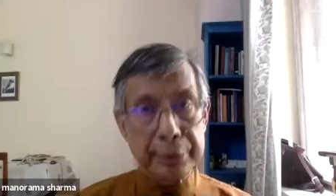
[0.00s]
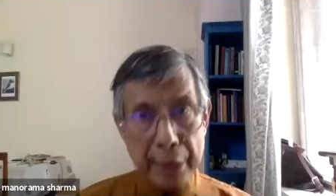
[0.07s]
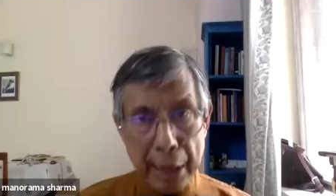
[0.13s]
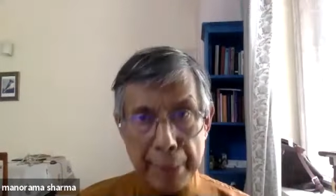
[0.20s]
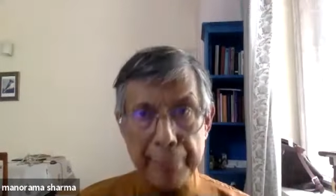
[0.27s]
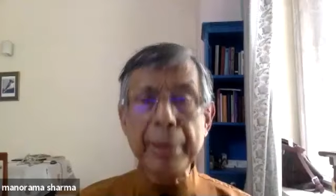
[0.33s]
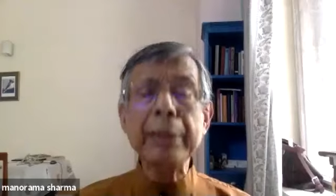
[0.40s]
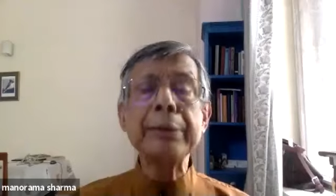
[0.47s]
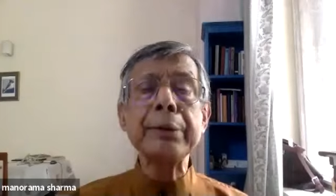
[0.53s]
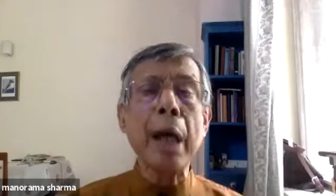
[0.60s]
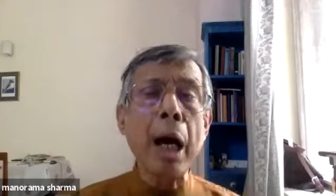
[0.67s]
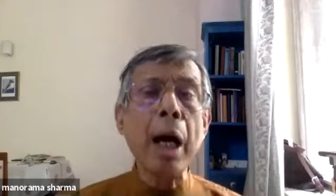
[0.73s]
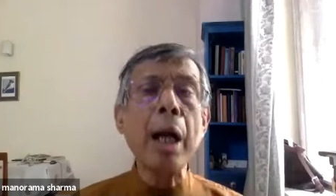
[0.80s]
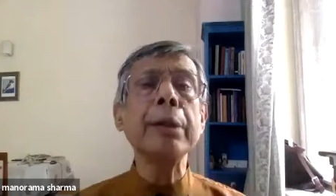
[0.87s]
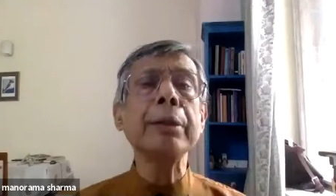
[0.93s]
Tribals
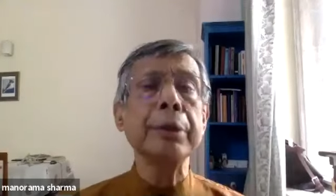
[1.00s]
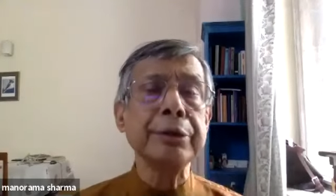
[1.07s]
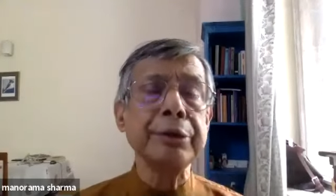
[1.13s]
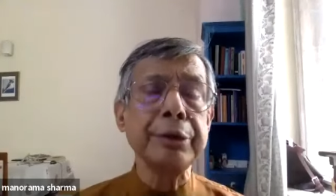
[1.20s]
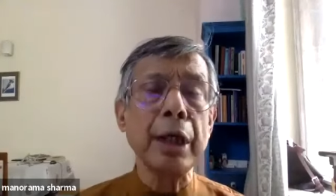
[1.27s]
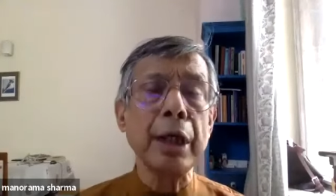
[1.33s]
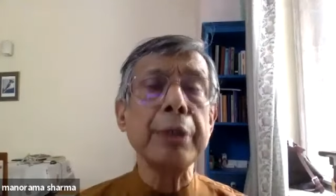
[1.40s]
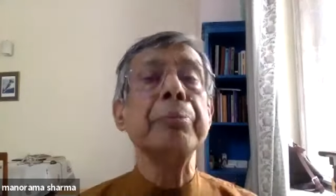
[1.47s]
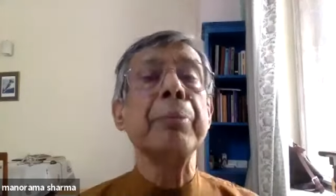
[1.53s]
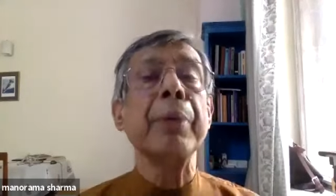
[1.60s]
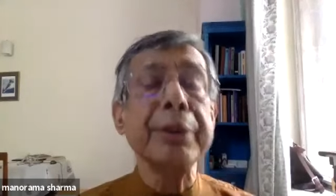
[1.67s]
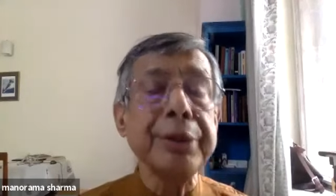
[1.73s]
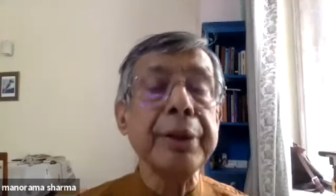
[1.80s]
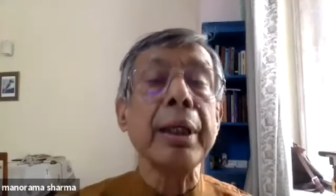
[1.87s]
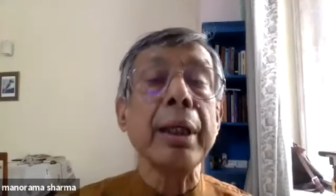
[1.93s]
are considered
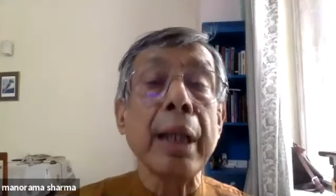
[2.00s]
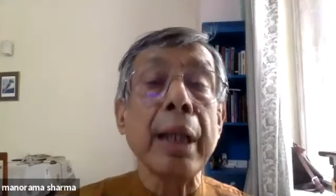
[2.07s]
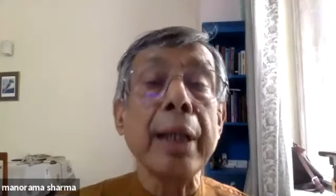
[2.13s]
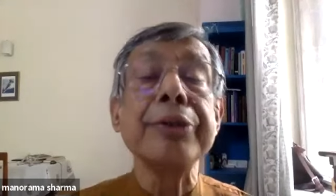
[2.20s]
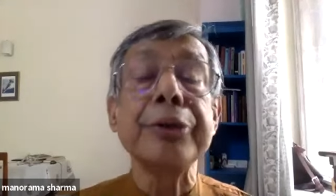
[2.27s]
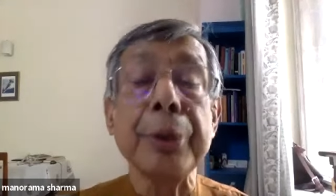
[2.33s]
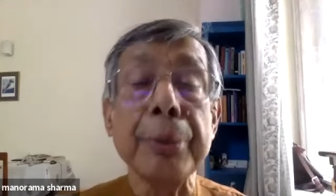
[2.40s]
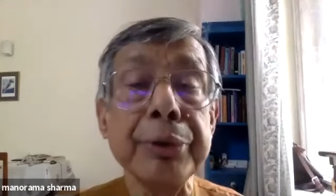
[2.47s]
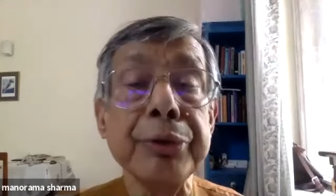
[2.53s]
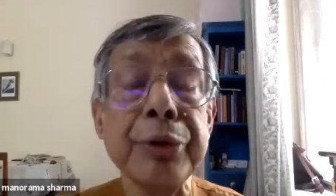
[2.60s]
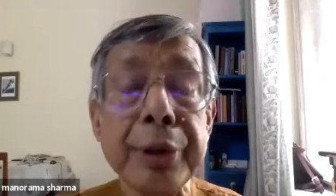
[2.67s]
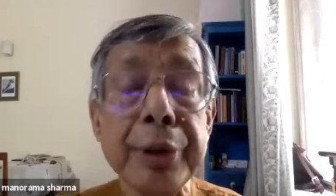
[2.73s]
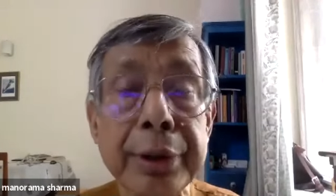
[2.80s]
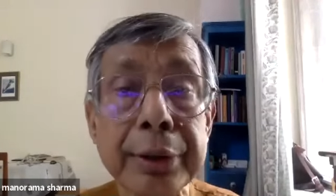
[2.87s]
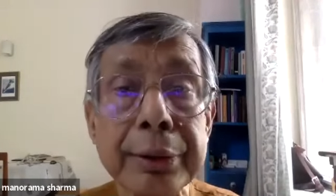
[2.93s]
marginalized
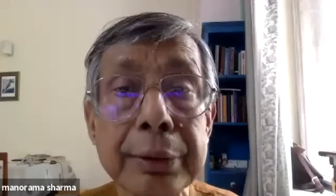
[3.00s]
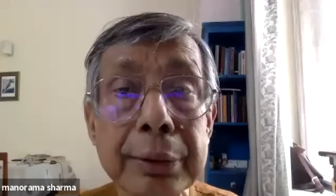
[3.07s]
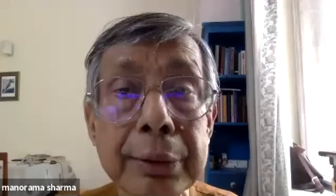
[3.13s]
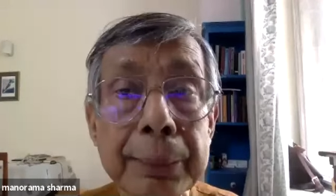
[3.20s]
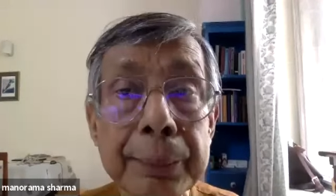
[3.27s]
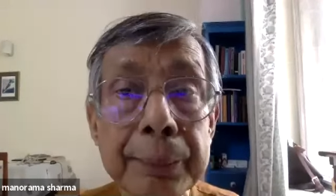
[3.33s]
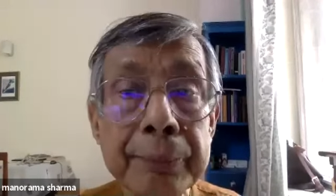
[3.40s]
communities.